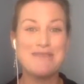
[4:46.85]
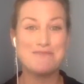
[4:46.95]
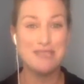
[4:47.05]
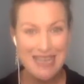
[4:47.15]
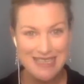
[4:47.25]

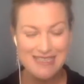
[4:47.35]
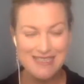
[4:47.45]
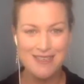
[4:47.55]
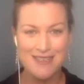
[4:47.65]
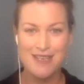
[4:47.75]
blessed,
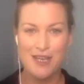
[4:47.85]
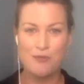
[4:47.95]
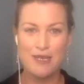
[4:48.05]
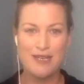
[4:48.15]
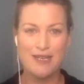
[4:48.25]
and
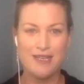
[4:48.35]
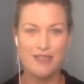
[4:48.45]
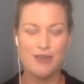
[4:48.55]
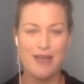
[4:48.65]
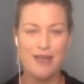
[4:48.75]
we need to
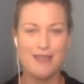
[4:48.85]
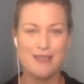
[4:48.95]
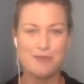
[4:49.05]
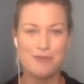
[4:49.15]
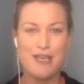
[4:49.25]
get you out there
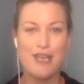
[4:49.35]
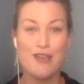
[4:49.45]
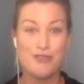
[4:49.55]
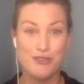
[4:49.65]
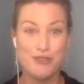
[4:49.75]
speaking
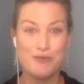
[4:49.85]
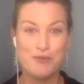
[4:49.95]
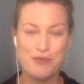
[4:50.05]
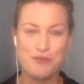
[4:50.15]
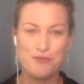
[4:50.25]
as soon as
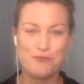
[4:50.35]
possible.